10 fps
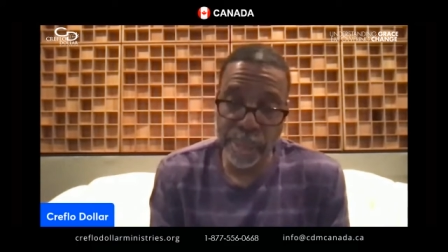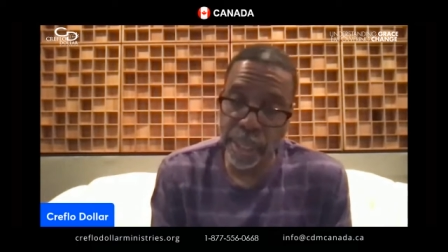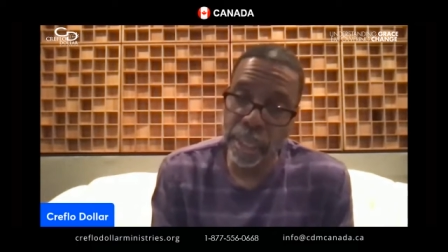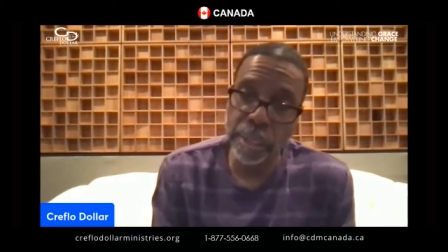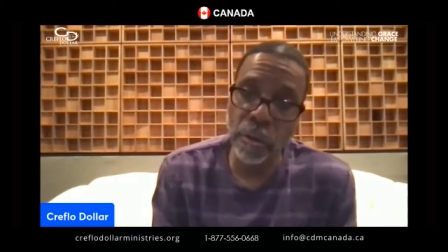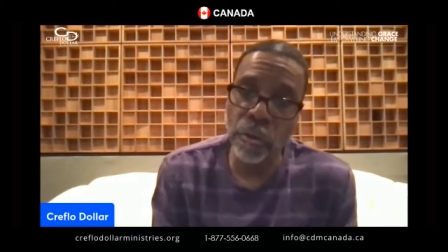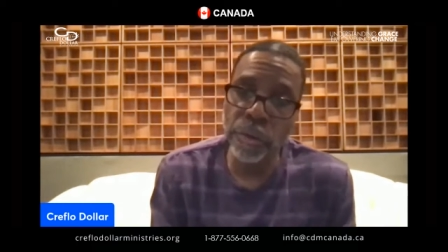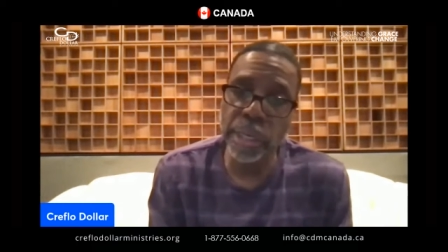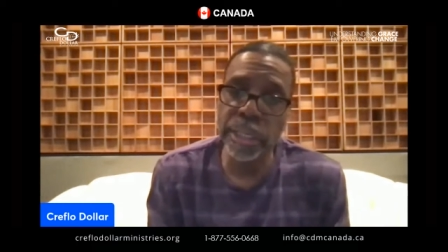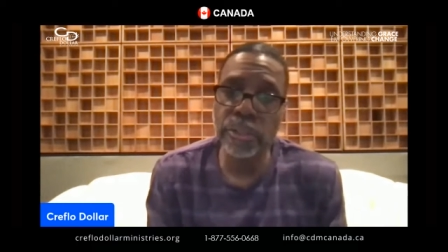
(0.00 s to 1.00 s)
to make clear
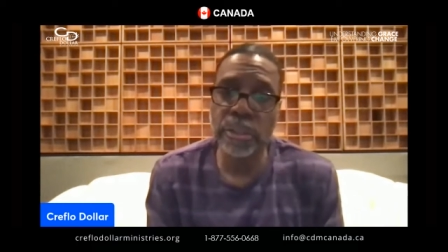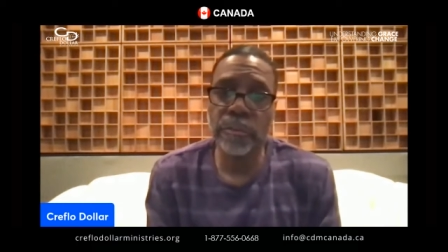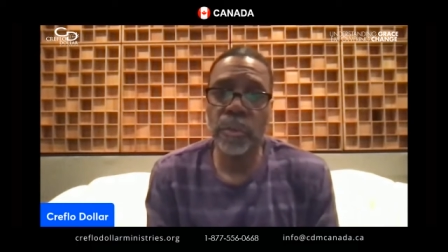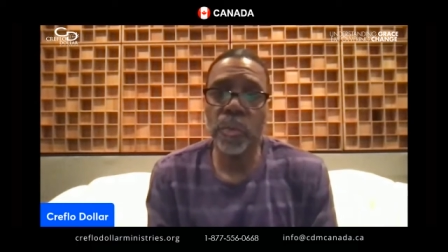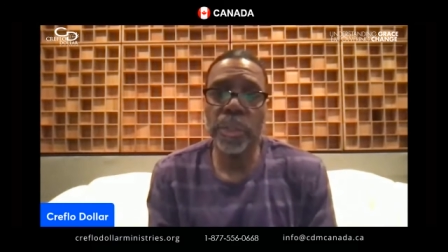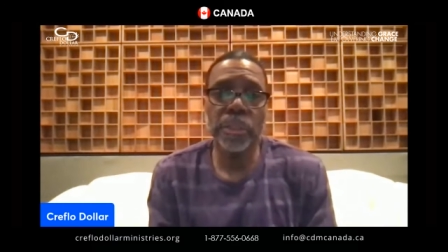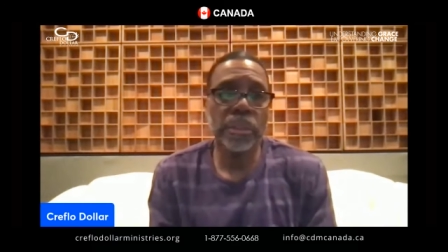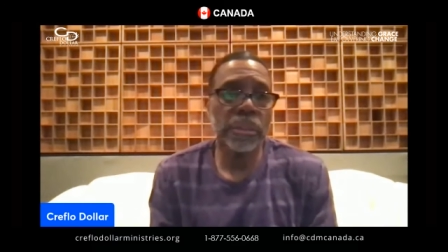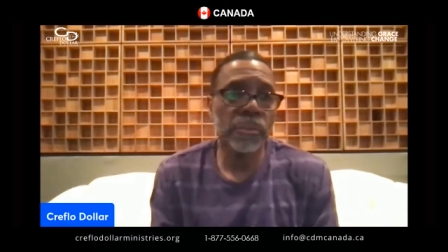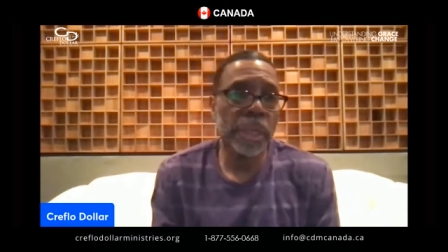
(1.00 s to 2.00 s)
over the next several
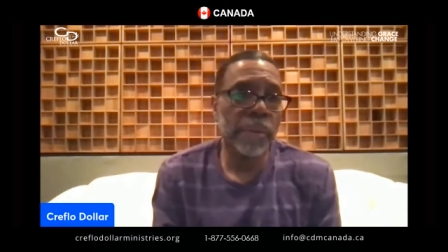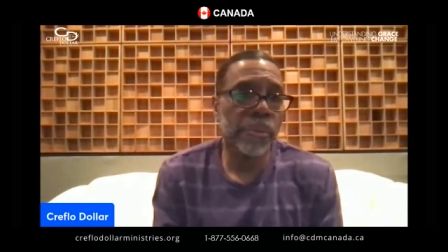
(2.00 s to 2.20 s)
weeks when